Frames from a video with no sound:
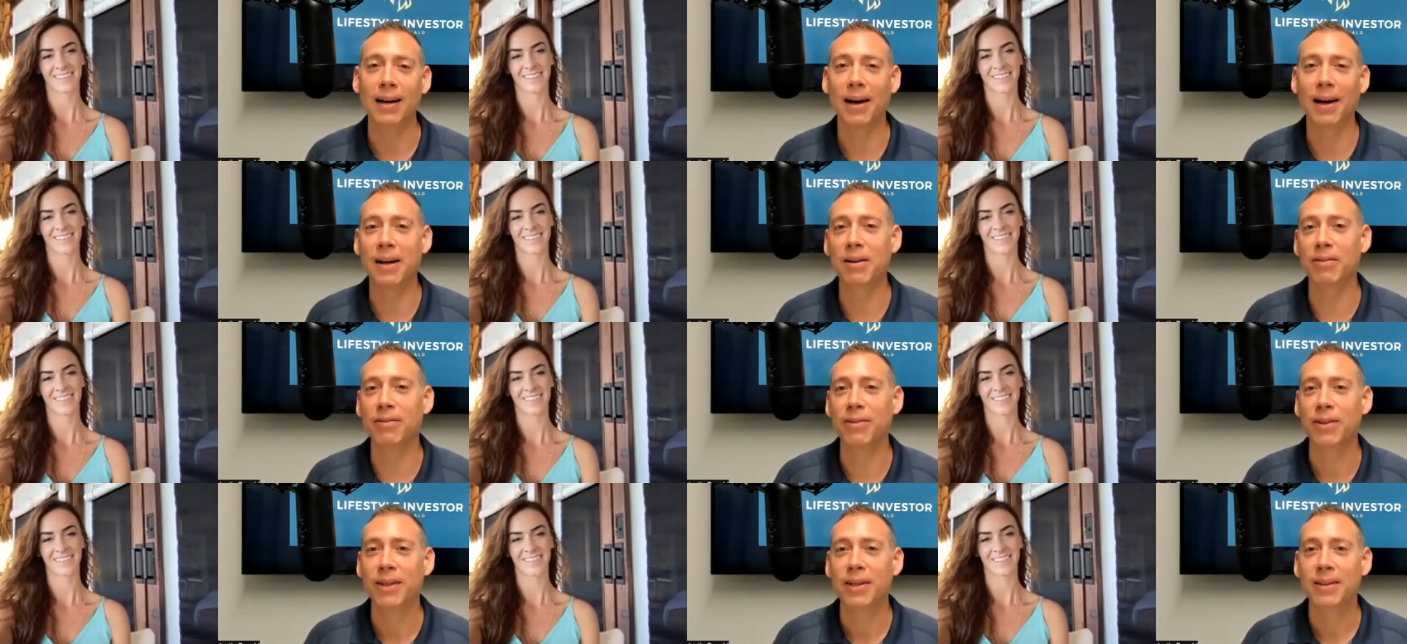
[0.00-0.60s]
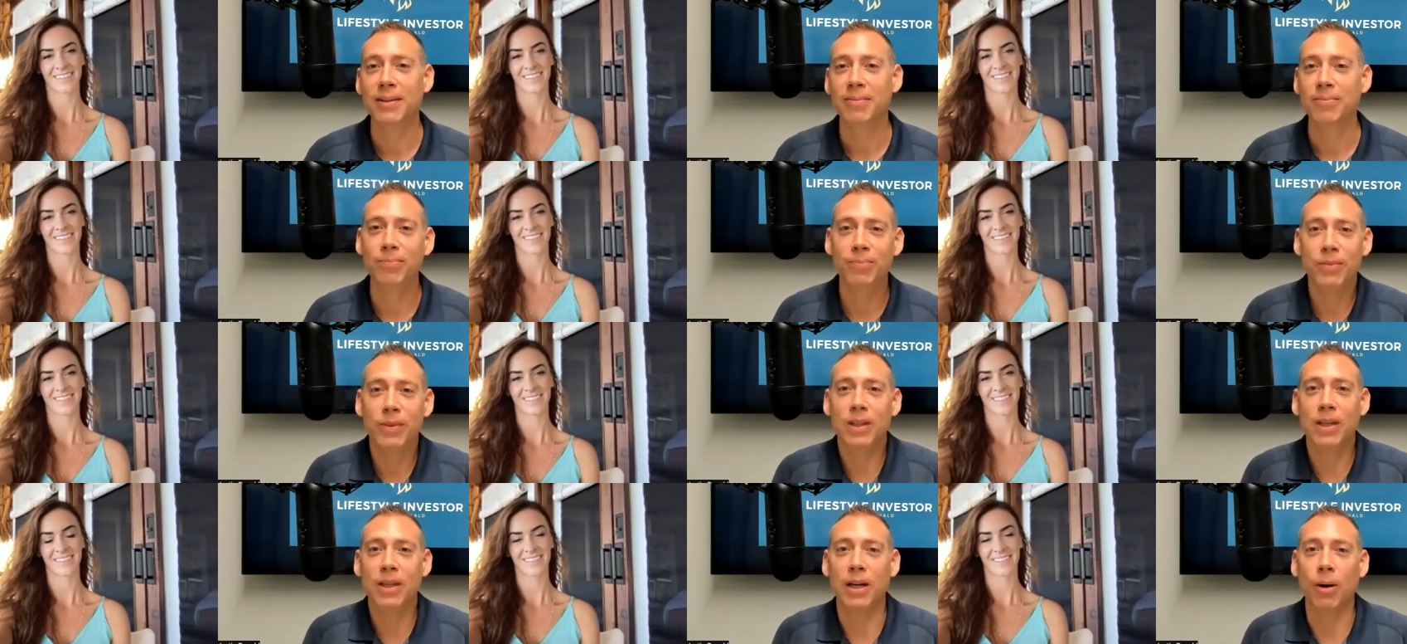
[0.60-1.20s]
Speaker 1: kind of
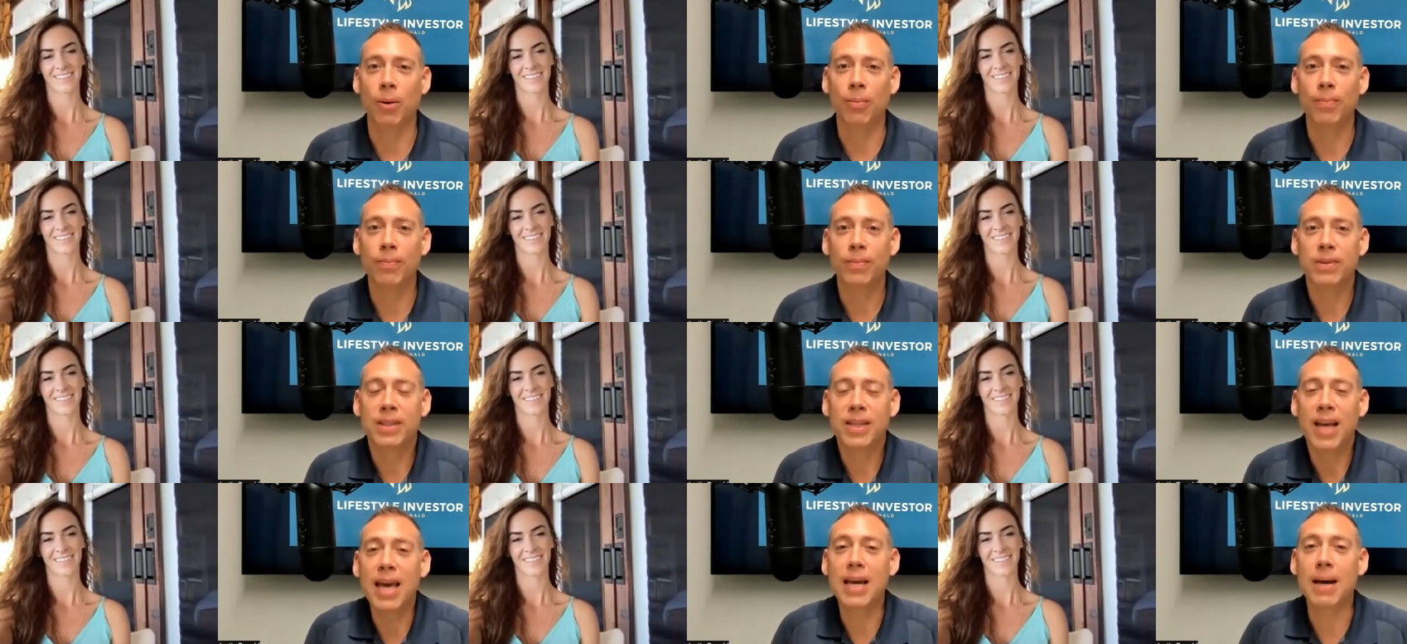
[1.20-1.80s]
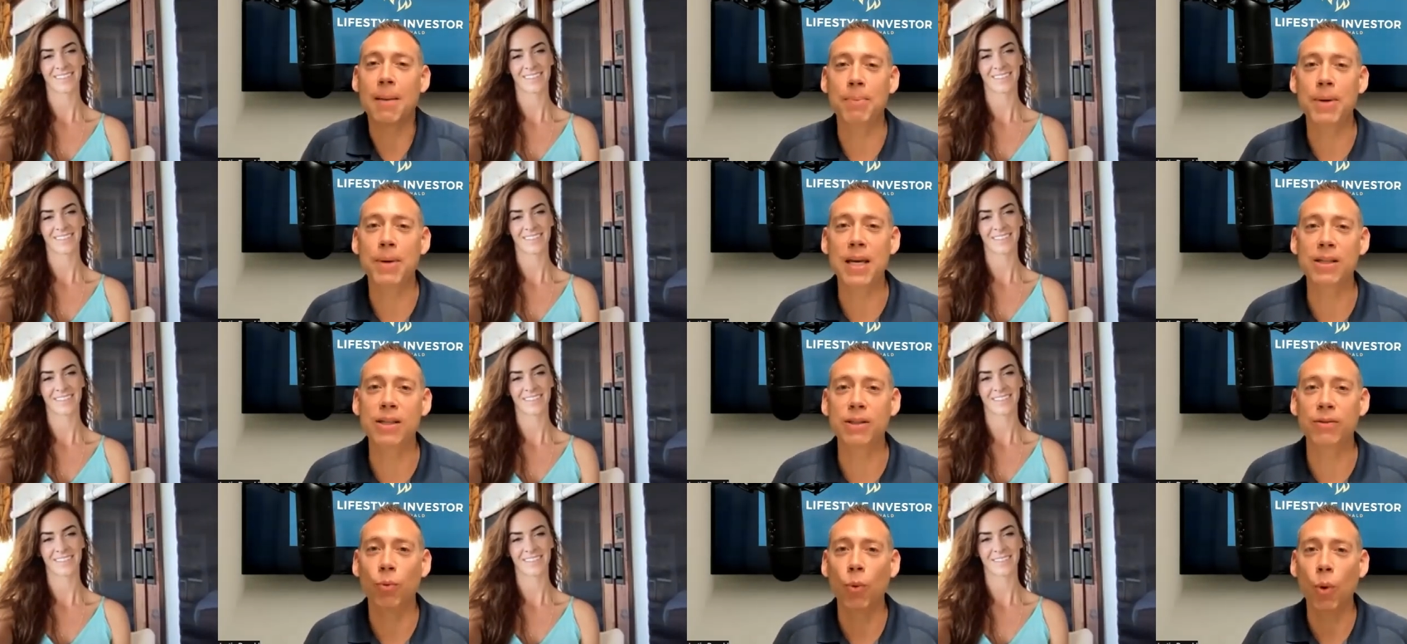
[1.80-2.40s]
you know take a
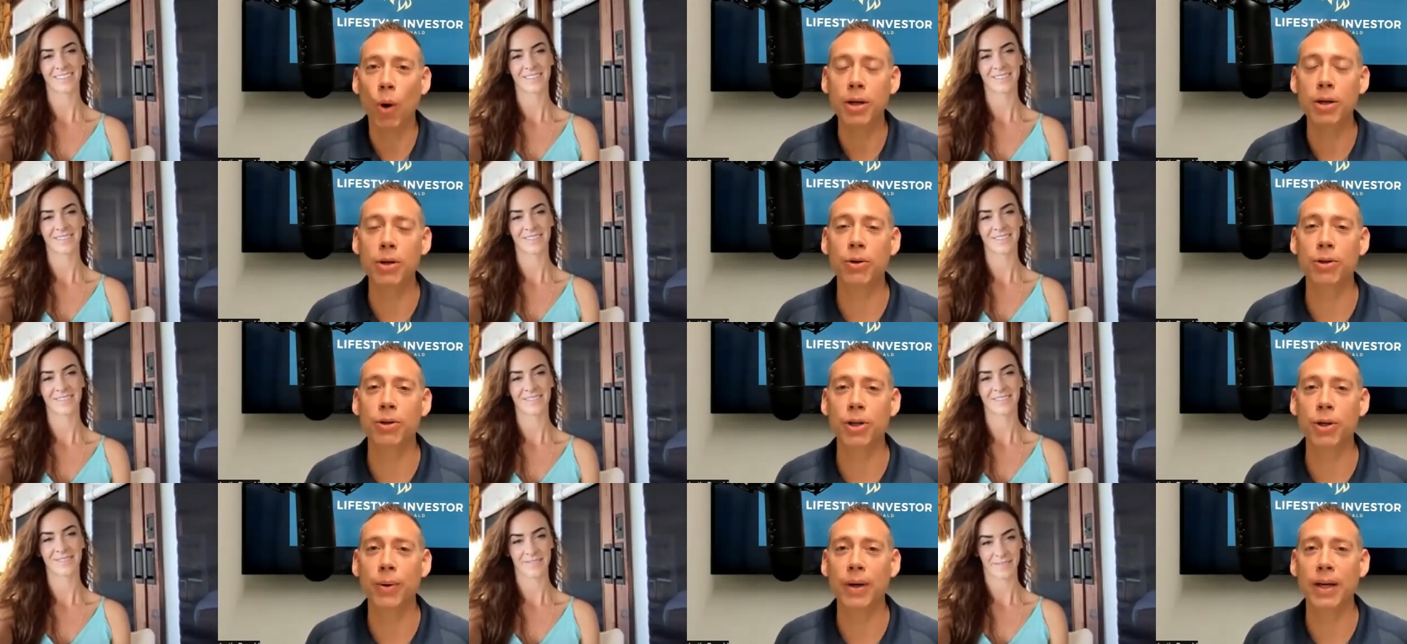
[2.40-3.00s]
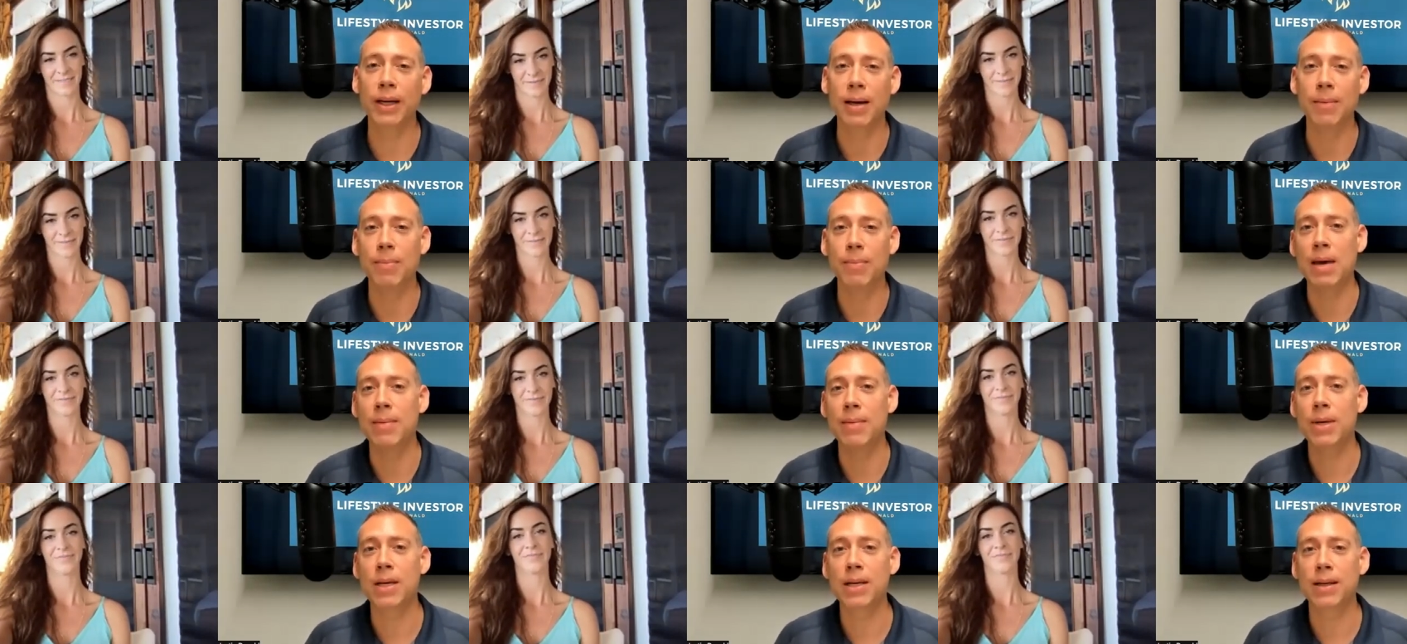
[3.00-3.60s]
piece of what you're doing
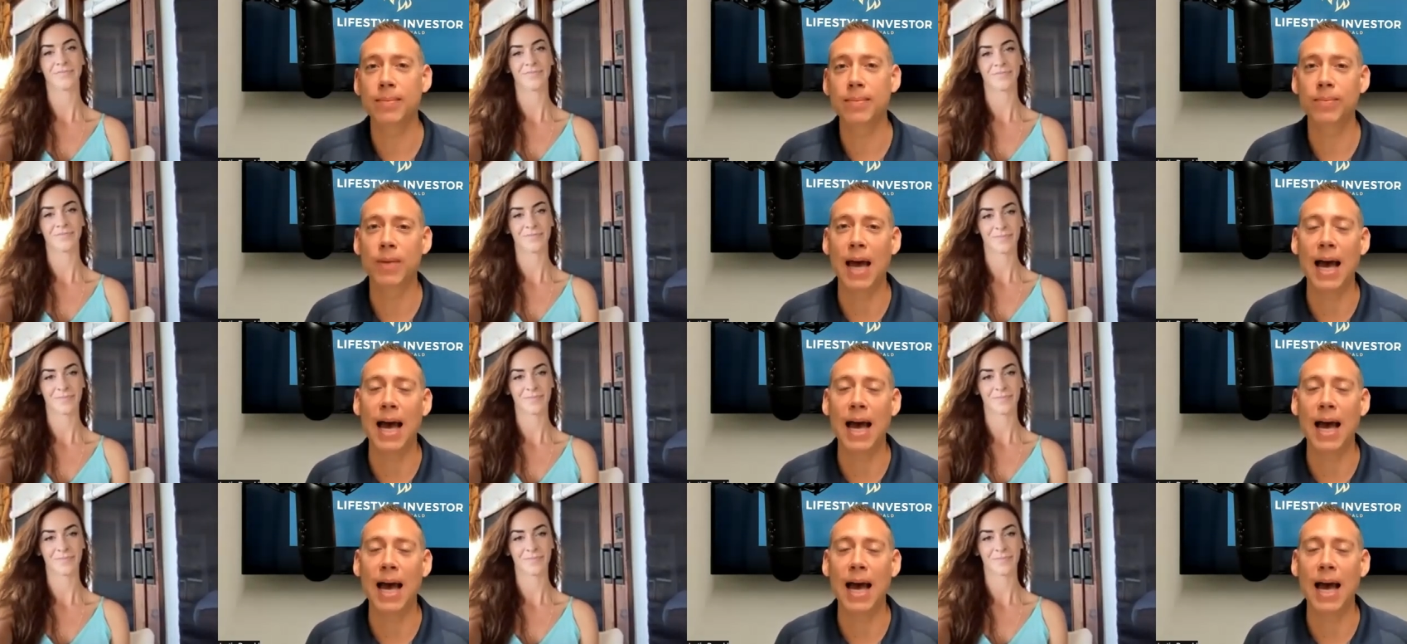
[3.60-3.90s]
maybe